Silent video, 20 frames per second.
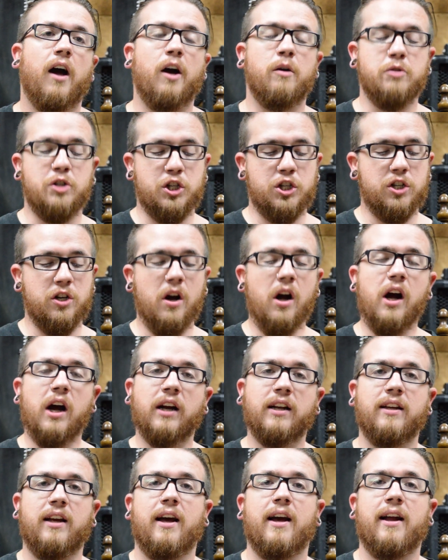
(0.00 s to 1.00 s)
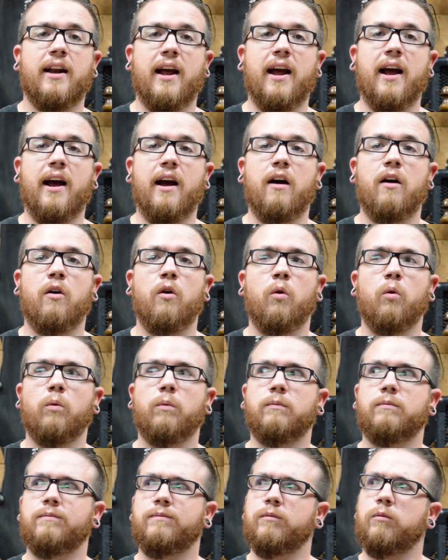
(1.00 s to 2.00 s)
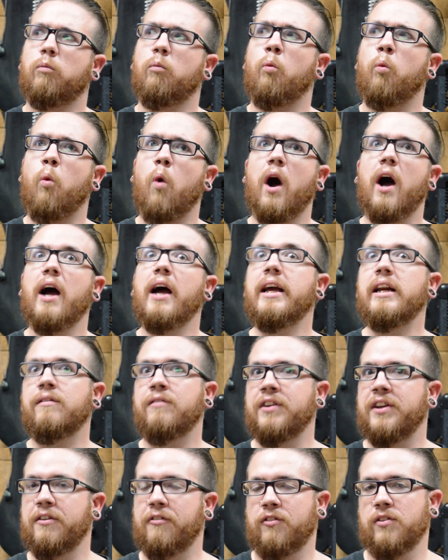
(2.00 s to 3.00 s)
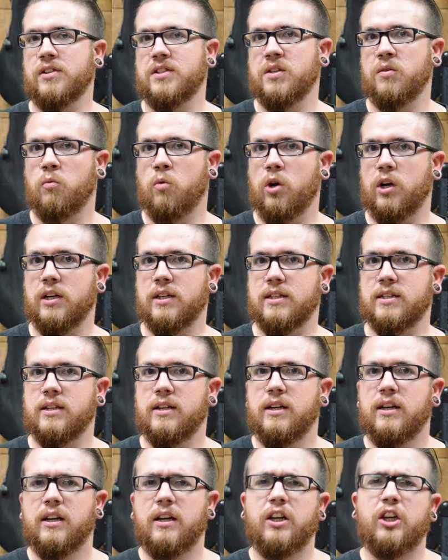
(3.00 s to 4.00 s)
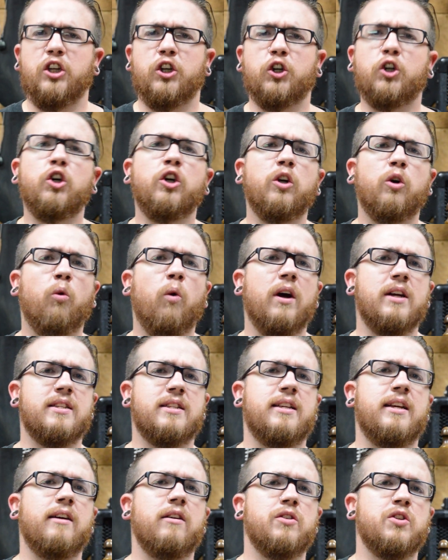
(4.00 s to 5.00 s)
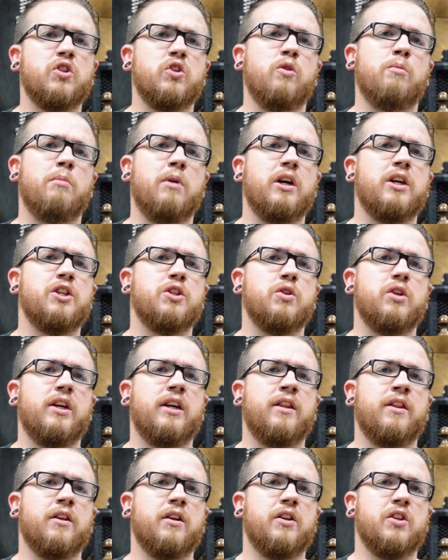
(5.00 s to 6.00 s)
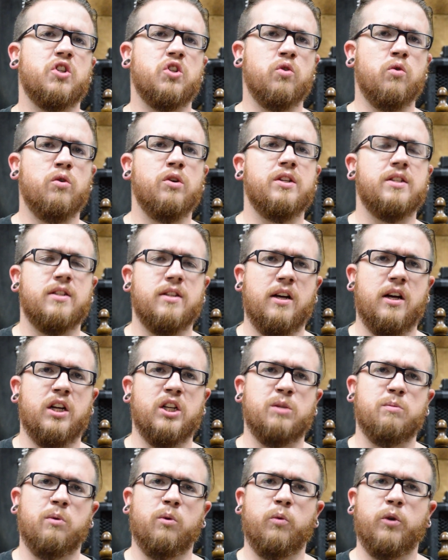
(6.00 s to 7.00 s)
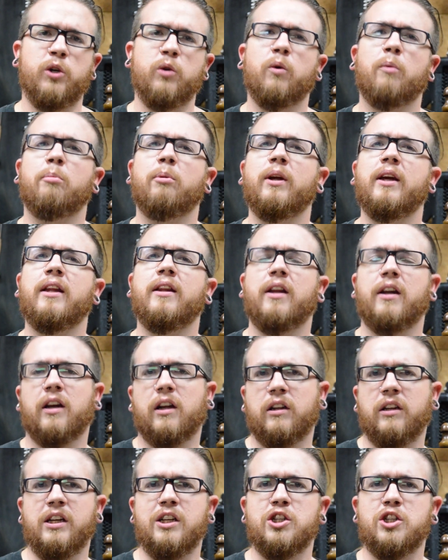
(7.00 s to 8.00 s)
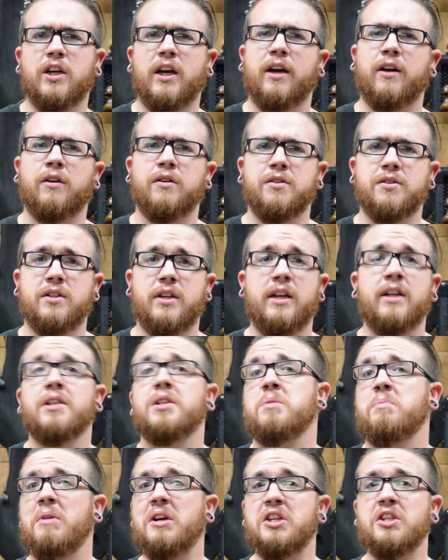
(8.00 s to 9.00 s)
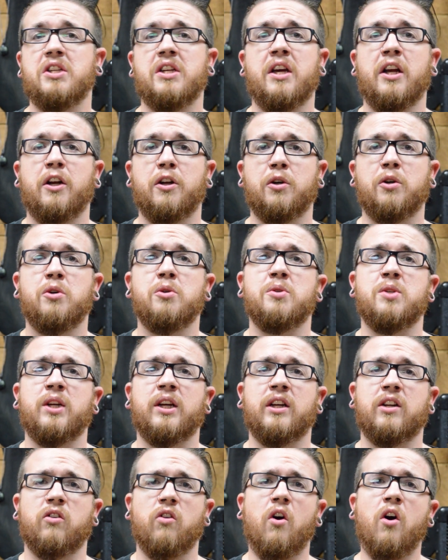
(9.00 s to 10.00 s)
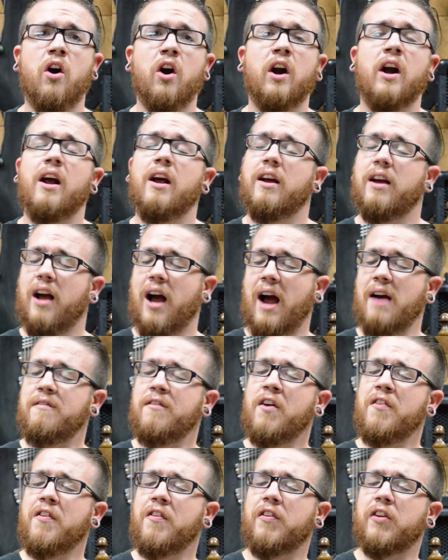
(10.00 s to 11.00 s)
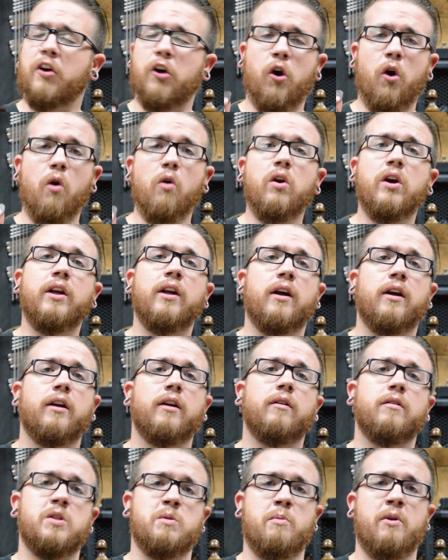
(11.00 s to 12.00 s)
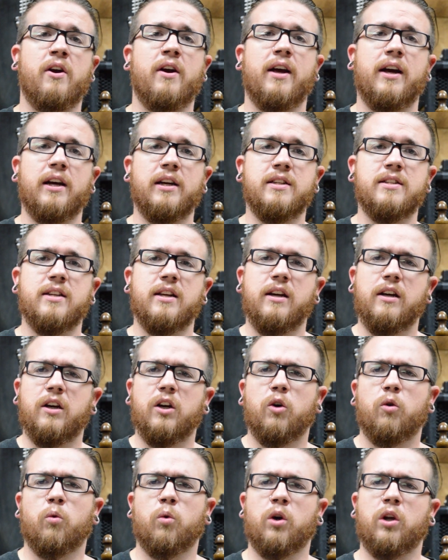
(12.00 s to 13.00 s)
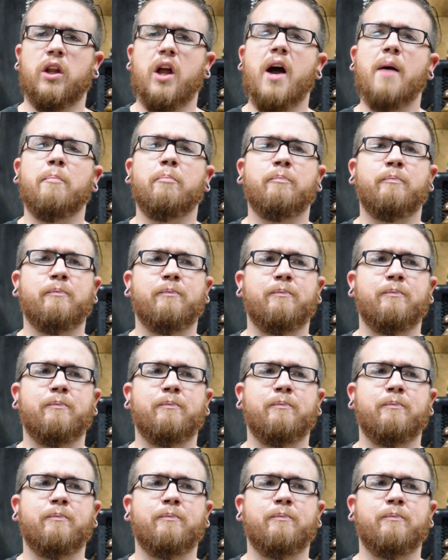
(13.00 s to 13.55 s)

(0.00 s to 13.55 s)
I was shocked at how wide of a difference it was. You couldn't quite tell so much in the distorted sounds, but when you were playing on the clean channels, and especially on an acoustic guitar, I found that the coconut spearheads were a lot